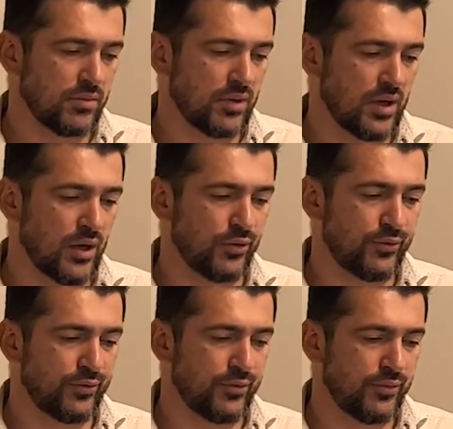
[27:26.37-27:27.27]
kind of
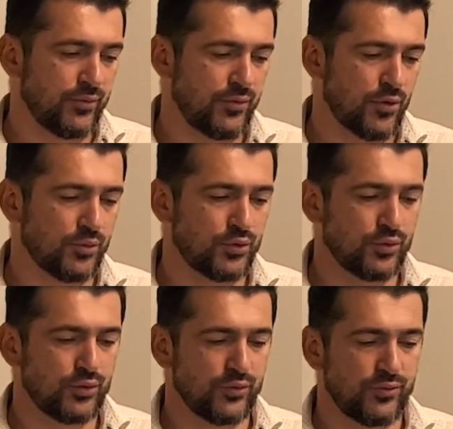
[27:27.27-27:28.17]
from 2
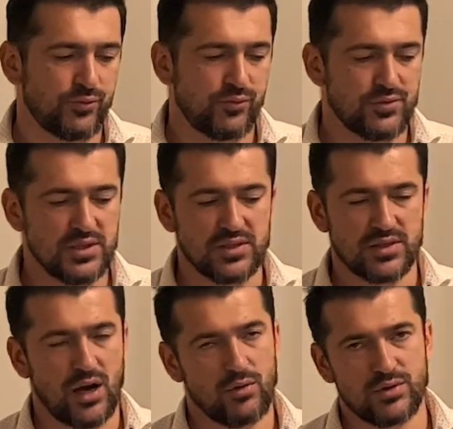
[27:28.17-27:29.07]
to 6
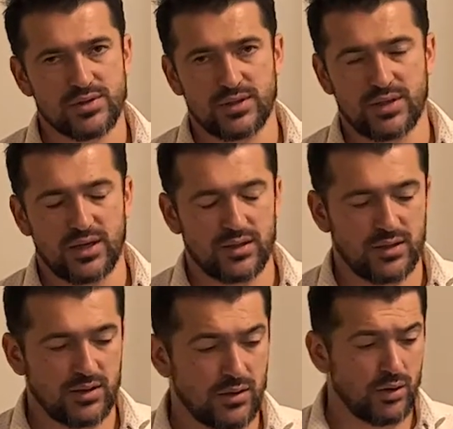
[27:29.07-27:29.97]
hours a day,
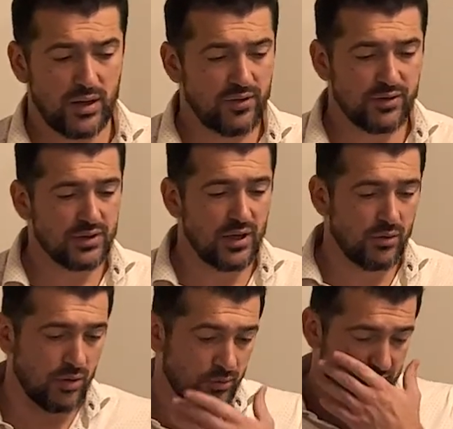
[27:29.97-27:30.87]
every day almost.